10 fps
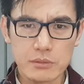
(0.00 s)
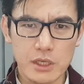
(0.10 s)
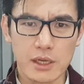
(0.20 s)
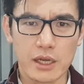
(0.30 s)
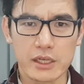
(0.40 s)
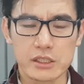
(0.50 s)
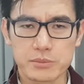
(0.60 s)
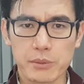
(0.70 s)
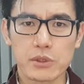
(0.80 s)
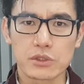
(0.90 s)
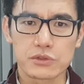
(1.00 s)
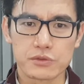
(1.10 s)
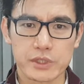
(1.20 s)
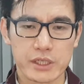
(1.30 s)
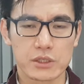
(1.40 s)
and it probably looks
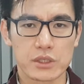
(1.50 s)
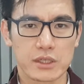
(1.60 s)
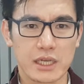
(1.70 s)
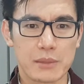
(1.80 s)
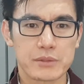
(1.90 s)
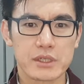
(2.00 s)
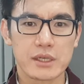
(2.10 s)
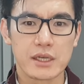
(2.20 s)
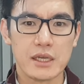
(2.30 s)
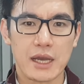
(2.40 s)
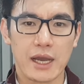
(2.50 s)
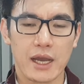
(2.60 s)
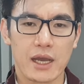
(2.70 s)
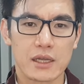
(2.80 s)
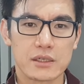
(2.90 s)
really good in camera,
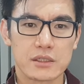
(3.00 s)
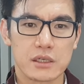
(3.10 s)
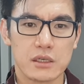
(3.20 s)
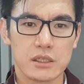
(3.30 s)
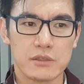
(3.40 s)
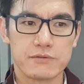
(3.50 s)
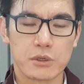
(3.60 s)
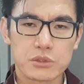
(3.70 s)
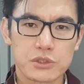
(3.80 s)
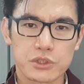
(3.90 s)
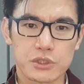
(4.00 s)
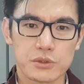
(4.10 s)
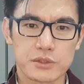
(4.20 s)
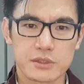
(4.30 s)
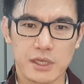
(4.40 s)
and in photo
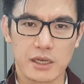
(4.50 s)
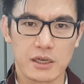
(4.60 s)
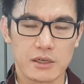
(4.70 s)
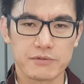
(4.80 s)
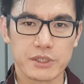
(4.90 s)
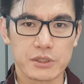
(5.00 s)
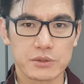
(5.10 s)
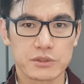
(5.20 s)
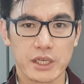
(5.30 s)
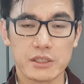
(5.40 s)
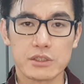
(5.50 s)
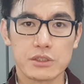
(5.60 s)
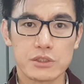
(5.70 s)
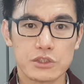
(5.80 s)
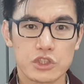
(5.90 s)
shoots and videos they
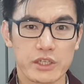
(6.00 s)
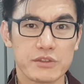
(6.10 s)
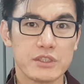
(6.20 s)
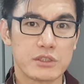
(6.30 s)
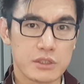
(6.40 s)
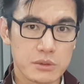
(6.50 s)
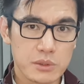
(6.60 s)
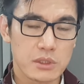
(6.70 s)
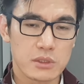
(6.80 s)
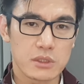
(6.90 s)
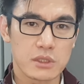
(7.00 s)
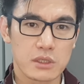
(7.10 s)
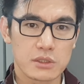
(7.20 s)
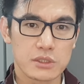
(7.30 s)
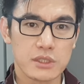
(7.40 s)
generally do
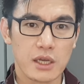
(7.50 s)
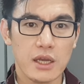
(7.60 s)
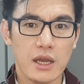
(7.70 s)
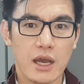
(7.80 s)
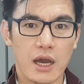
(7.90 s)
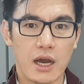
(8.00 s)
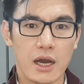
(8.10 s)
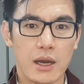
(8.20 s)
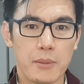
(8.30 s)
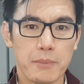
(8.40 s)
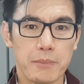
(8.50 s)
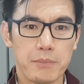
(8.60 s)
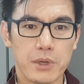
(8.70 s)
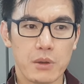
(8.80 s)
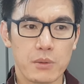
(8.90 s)
look good.
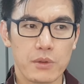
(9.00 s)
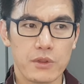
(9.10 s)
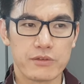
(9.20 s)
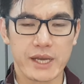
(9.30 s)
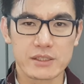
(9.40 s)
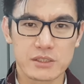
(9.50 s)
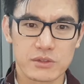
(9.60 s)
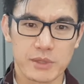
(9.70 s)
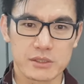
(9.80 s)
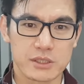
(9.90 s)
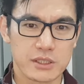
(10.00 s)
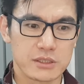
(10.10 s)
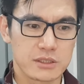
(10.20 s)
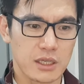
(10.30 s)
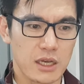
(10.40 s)
But the reality of the matter
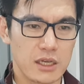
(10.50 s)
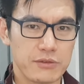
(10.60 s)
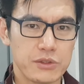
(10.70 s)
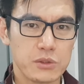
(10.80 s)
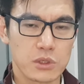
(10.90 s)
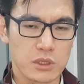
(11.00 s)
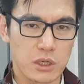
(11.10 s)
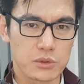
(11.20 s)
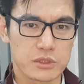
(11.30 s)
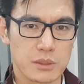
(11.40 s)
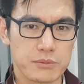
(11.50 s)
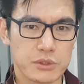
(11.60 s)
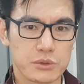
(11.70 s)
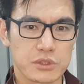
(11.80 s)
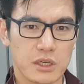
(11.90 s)
is, if you look close up,
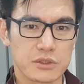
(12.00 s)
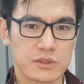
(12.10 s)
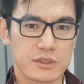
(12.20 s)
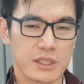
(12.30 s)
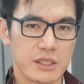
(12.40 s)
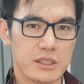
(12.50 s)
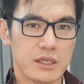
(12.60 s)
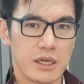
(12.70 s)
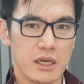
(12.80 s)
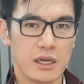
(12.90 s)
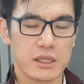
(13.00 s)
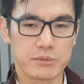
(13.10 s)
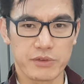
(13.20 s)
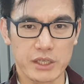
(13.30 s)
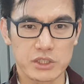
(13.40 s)
you will start to see
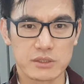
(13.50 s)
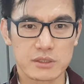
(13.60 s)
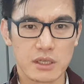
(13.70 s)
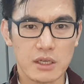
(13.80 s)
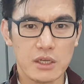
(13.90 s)
imperfections.